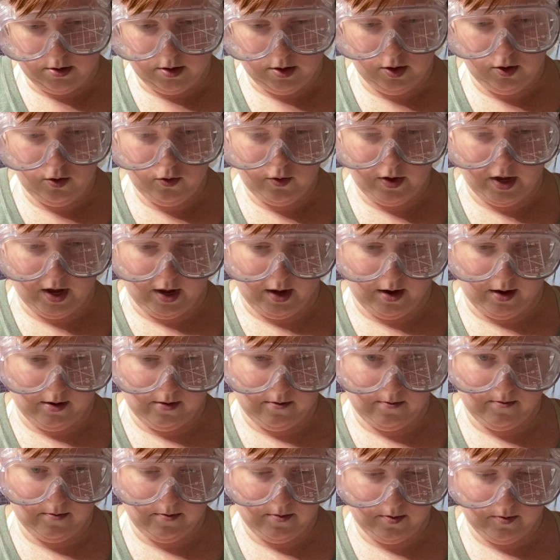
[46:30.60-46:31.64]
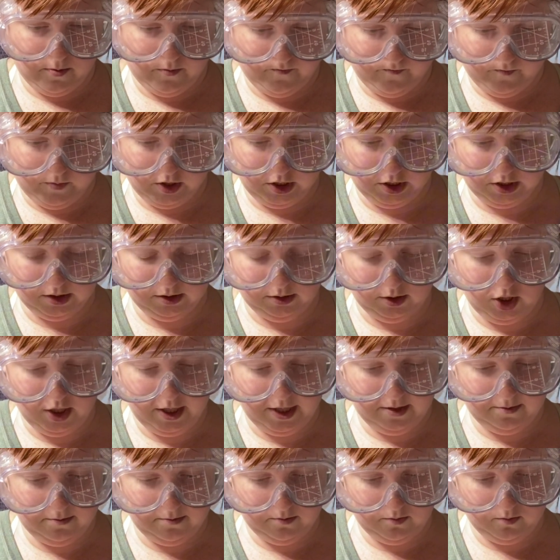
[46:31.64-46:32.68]
Okay. She's
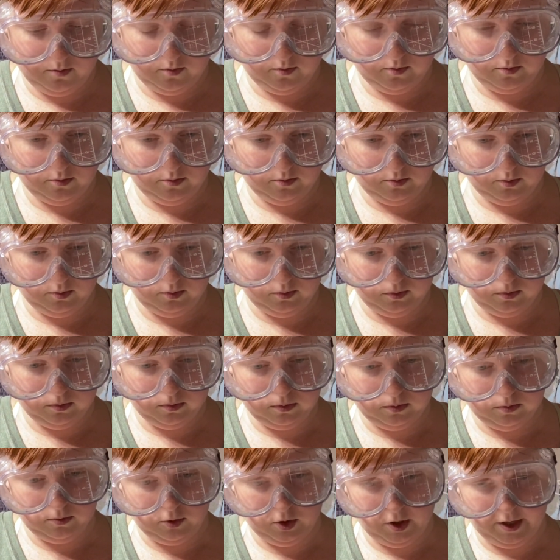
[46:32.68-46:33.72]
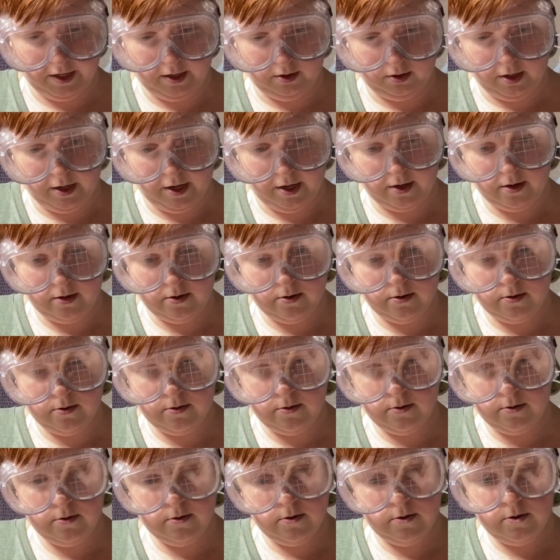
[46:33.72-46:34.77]
looking like a leg.
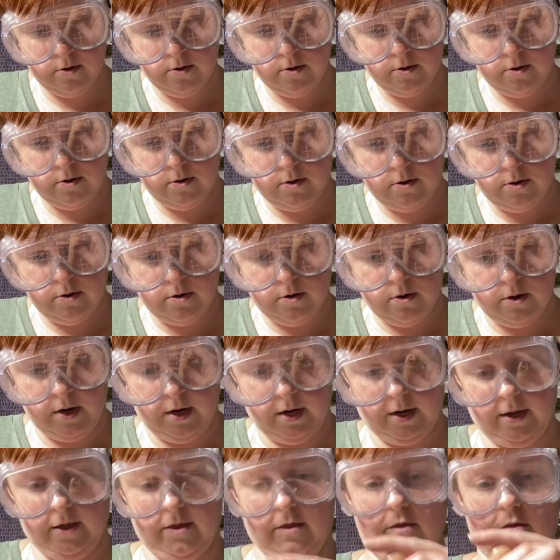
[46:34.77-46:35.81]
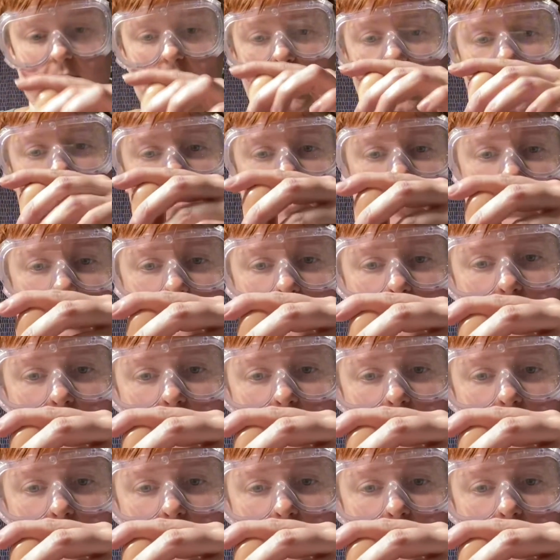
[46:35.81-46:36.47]
And I think